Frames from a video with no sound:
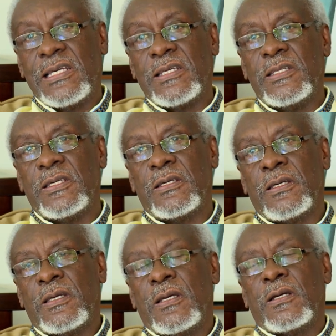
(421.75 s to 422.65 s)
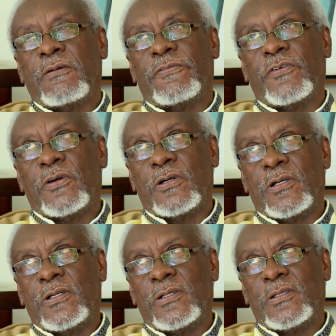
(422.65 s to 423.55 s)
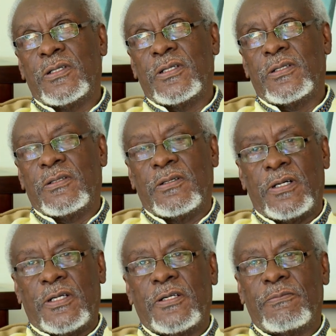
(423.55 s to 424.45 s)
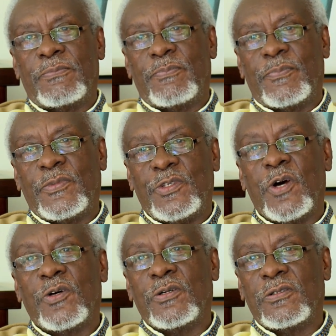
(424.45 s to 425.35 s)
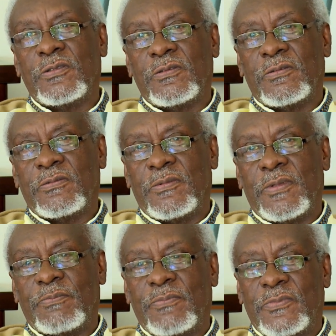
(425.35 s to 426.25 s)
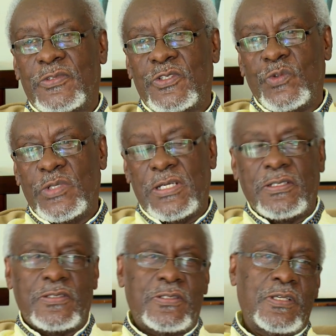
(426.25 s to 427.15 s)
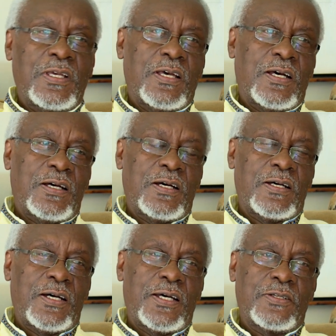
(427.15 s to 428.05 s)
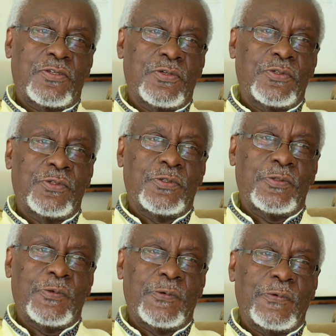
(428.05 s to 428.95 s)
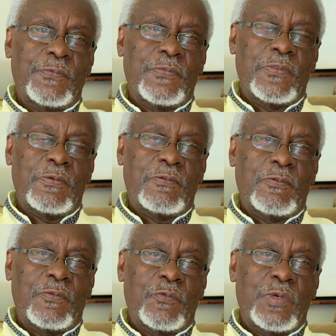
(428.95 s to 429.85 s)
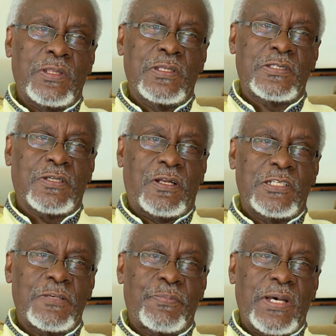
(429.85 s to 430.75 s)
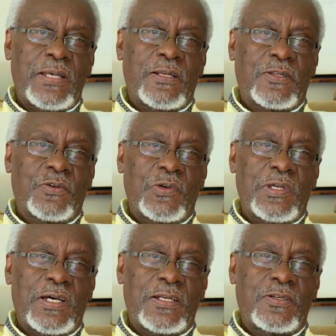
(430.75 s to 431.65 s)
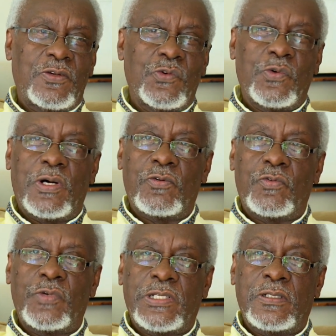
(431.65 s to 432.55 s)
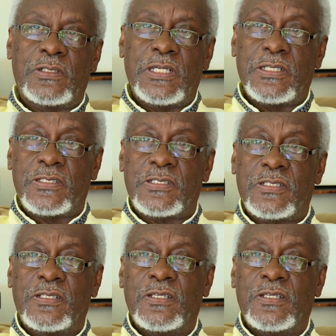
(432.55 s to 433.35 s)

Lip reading: lady for young students. Yes. And to win the scholarship, I not only had to do a written test,